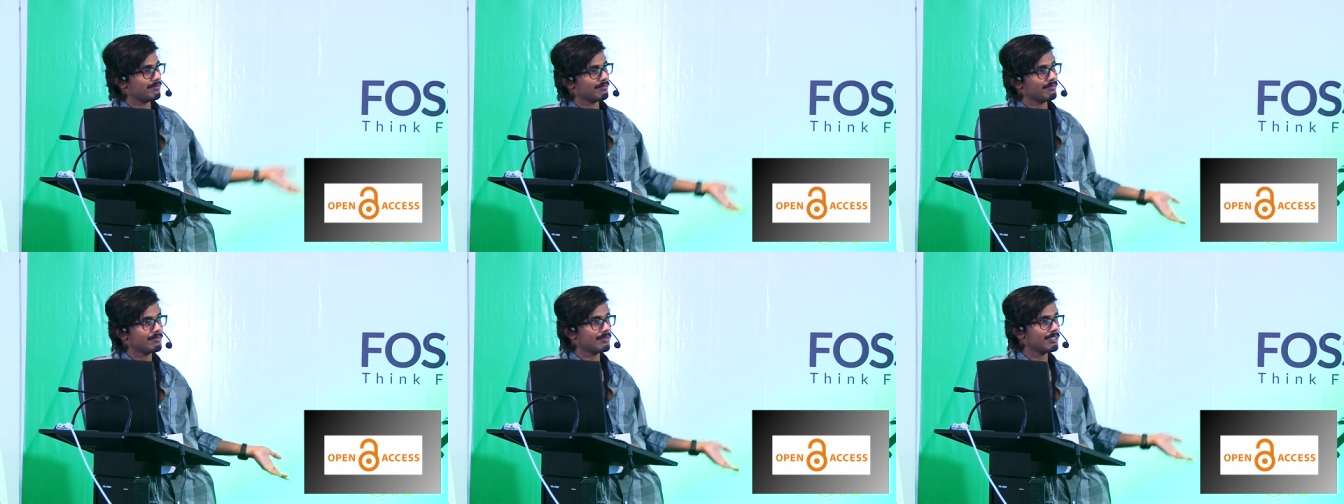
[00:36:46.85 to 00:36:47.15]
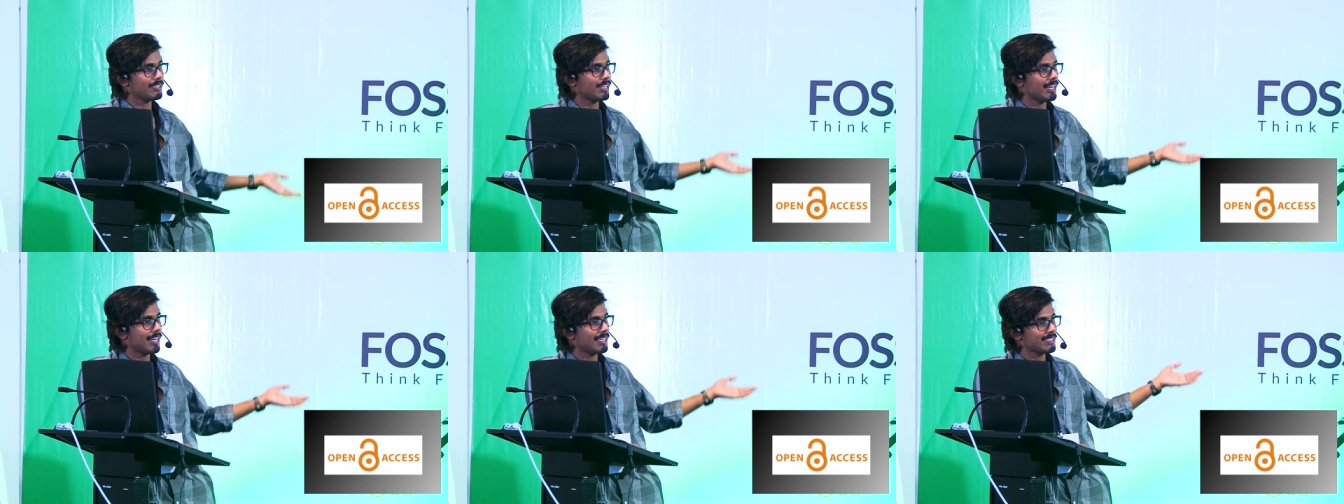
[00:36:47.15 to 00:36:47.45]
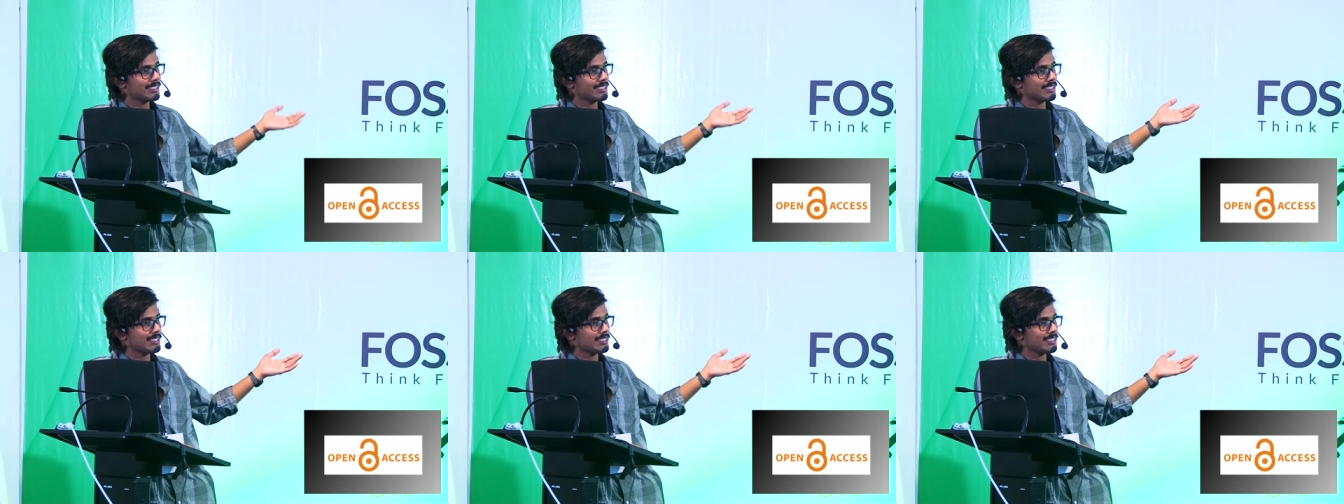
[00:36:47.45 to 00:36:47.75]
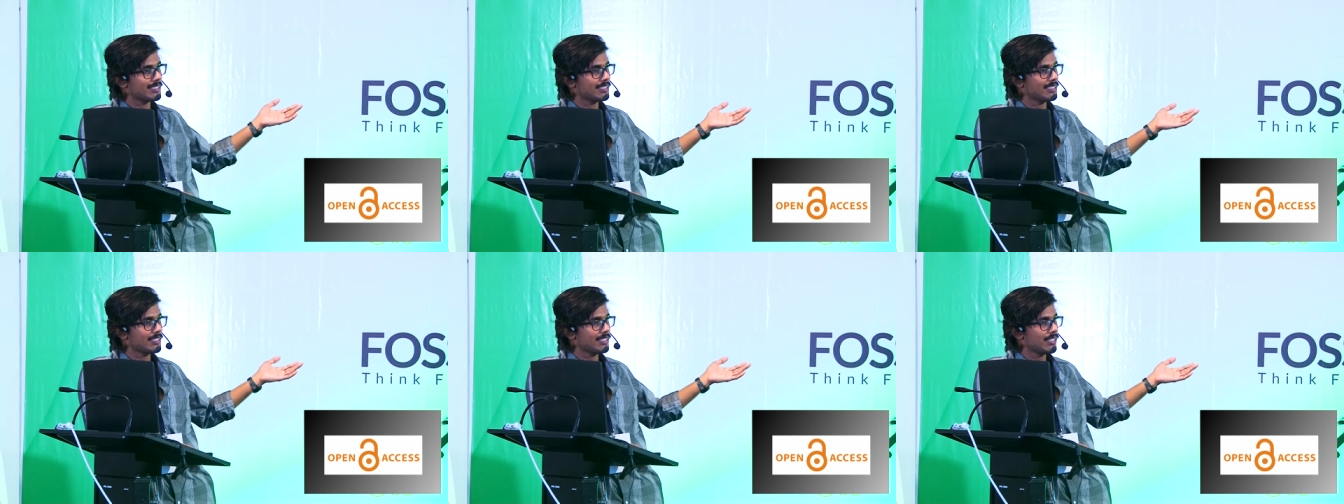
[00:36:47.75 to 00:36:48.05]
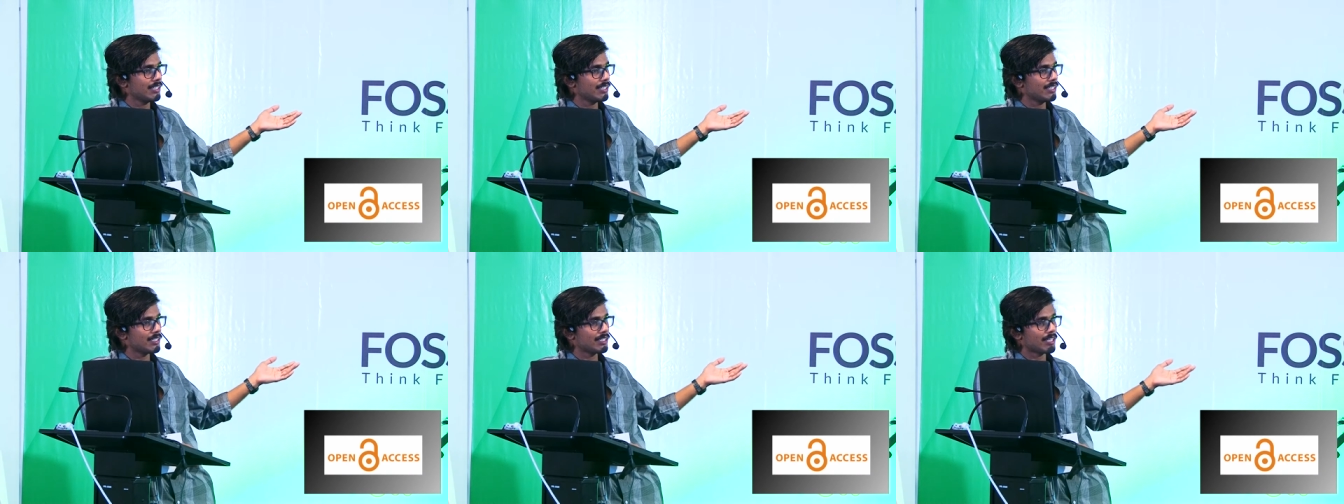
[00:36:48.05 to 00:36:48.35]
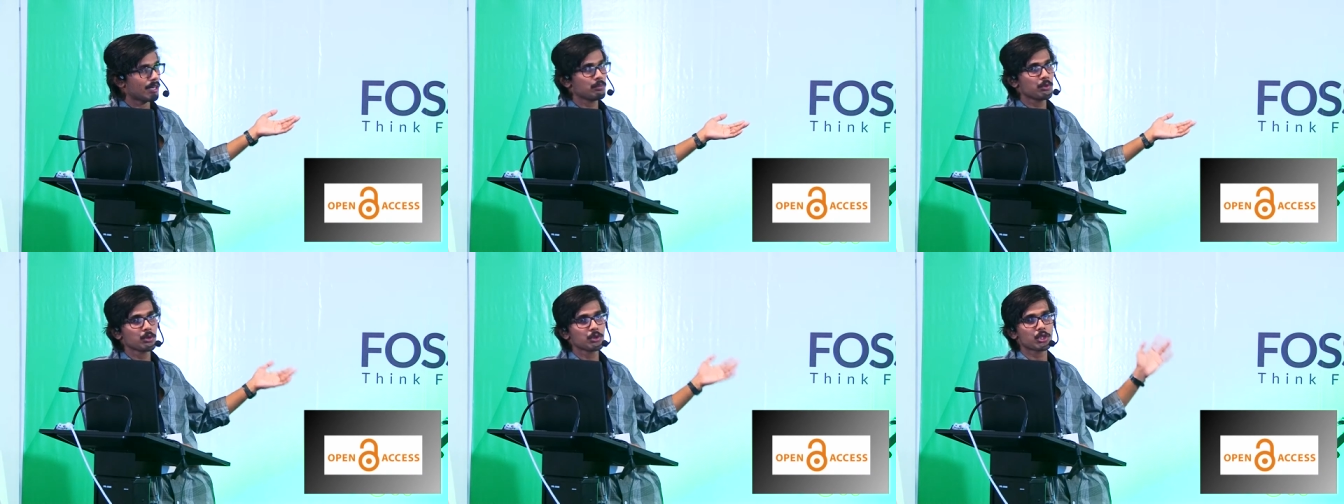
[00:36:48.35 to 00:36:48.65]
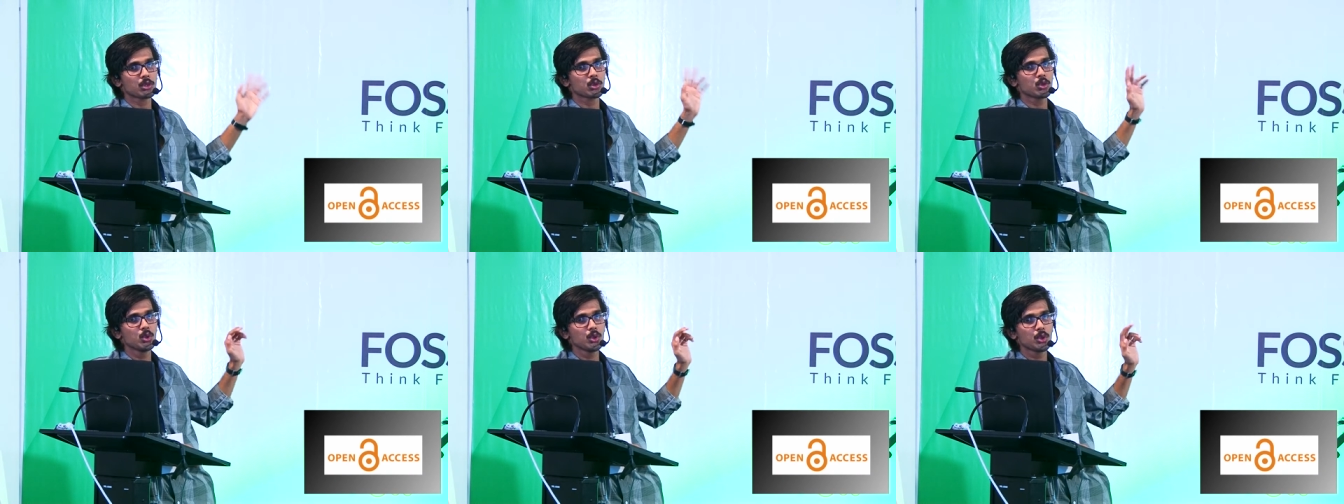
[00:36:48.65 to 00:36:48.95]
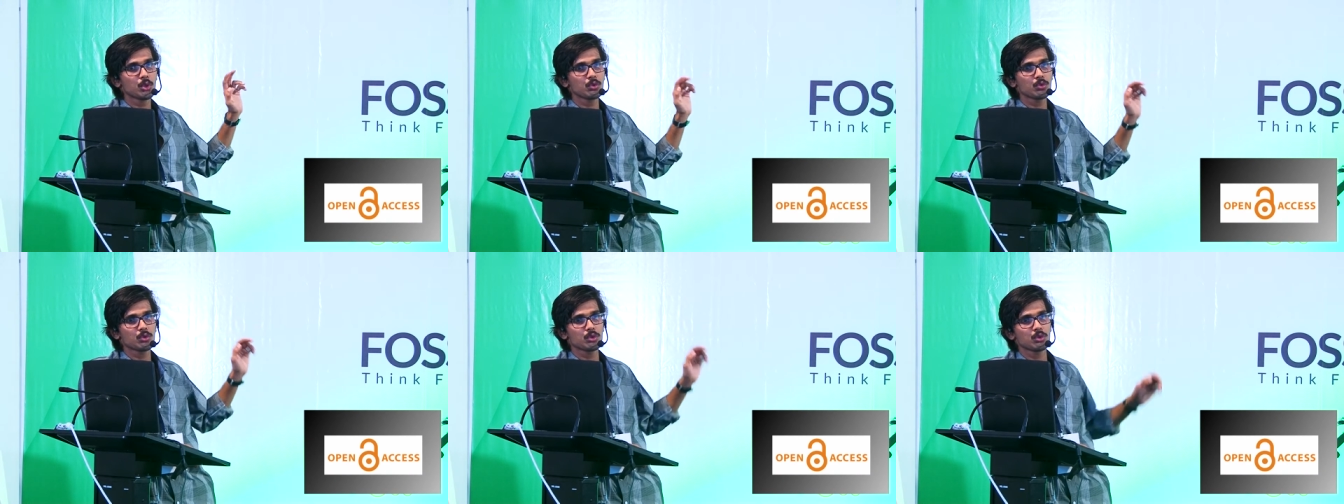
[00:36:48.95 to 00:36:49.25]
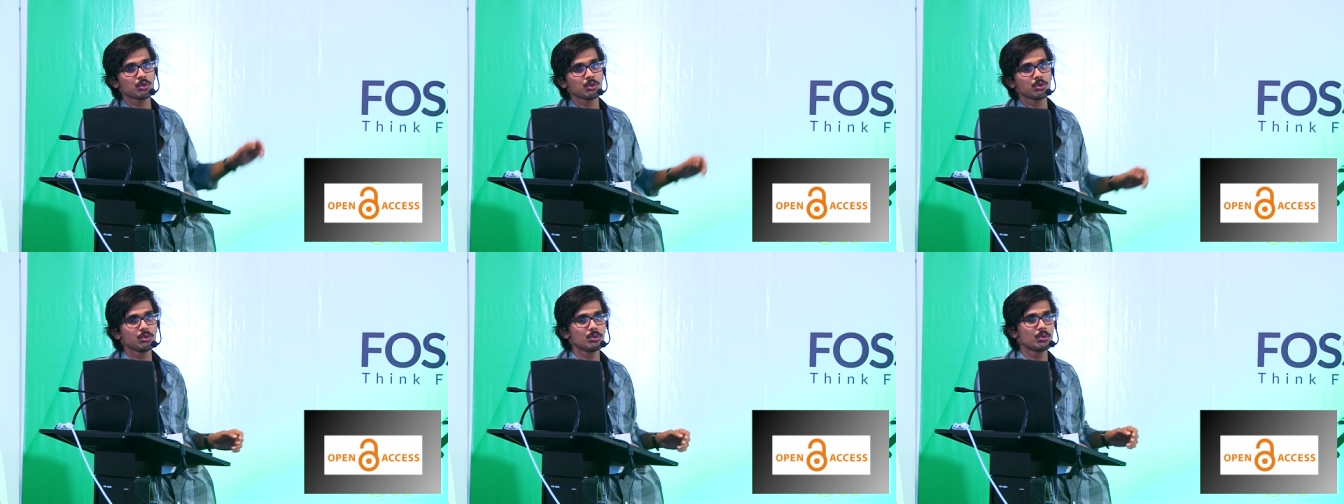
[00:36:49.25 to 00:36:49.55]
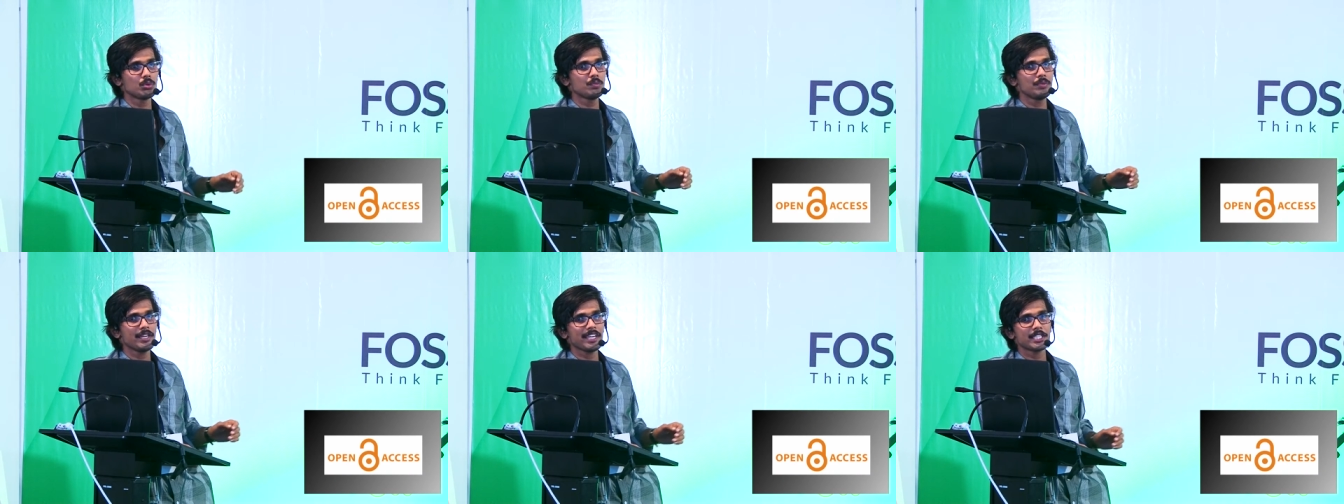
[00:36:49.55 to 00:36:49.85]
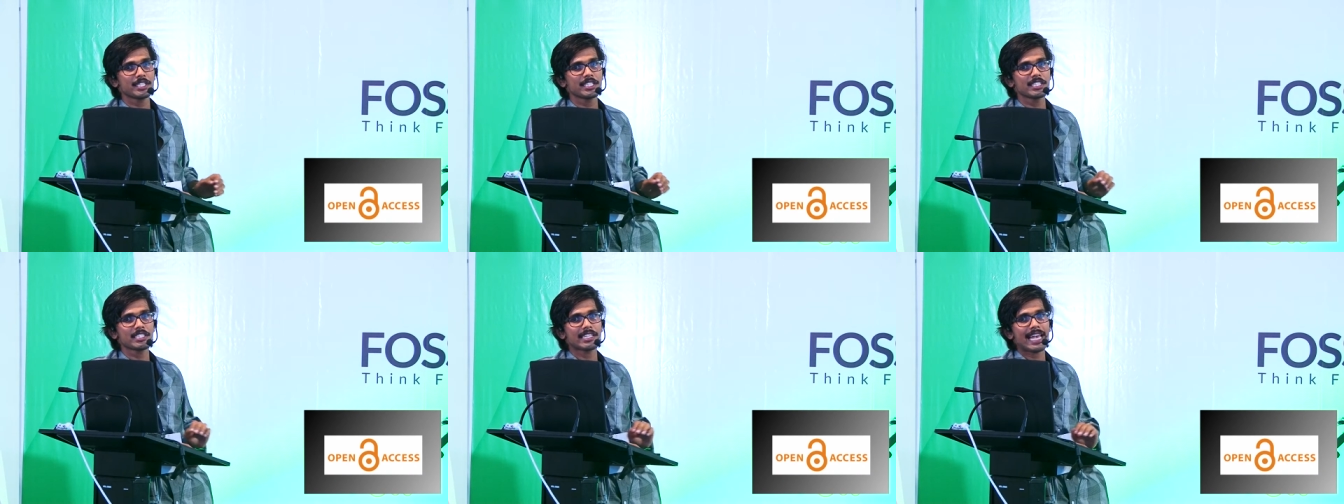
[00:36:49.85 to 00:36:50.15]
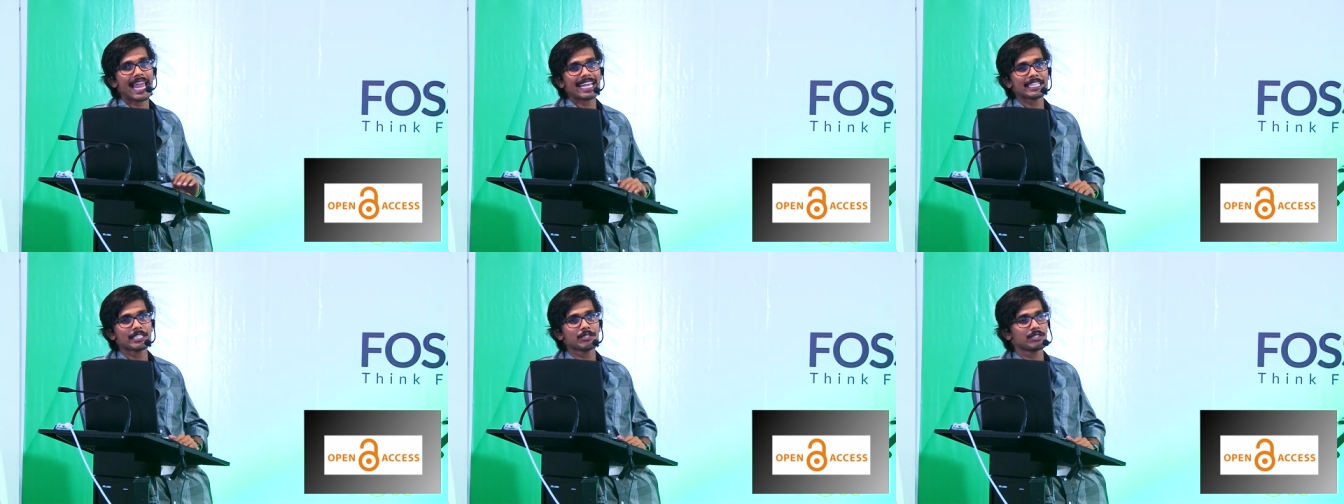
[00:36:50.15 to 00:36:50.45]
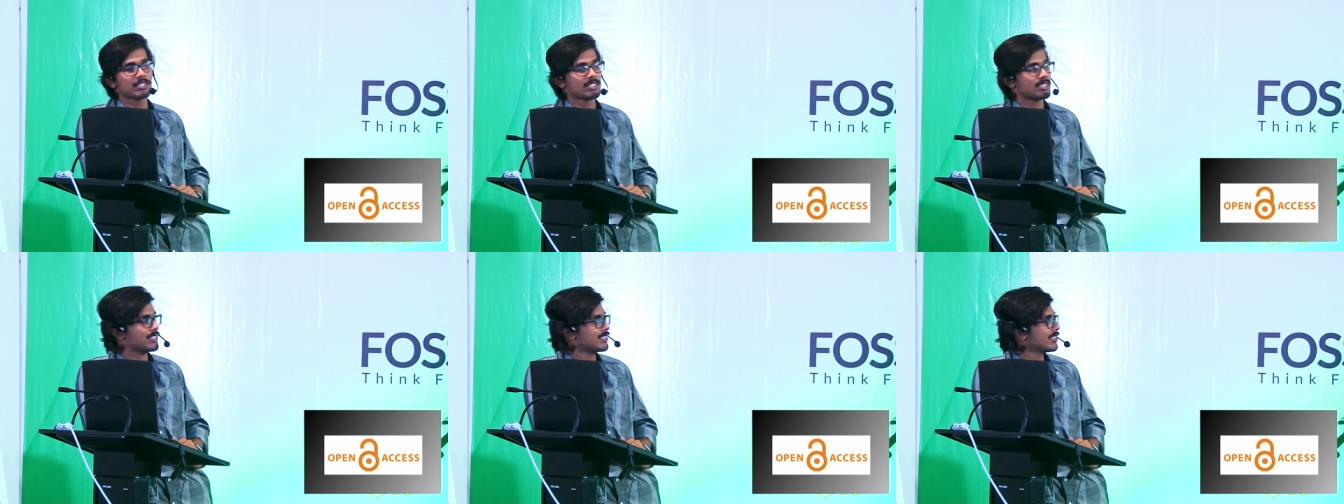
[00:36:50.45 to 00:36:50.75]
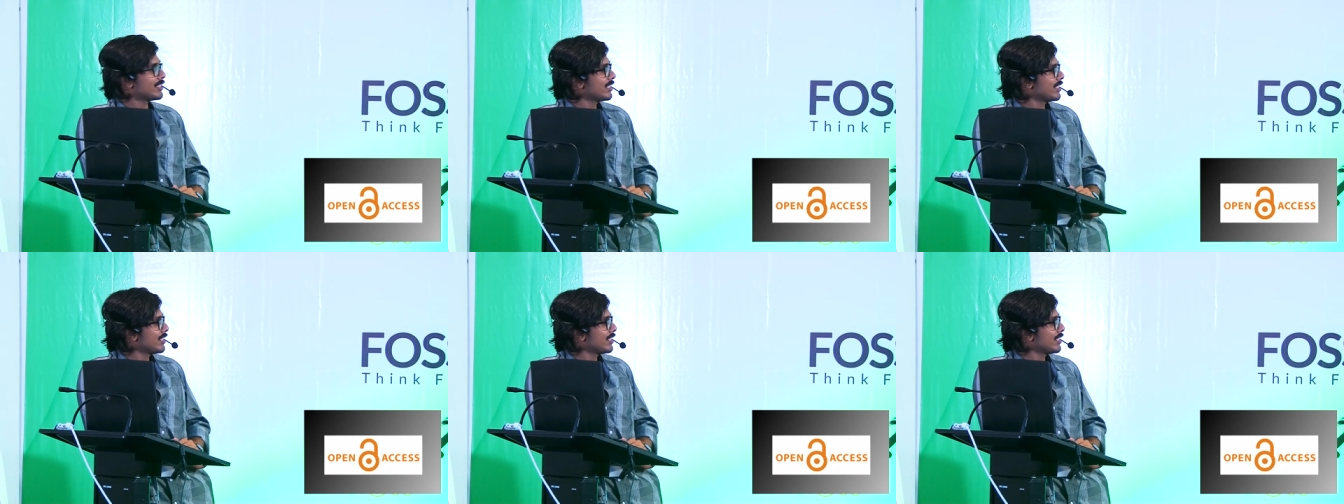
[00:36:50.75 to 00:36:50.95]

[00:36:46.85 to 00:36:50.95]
like a computer guru to be a digital activist.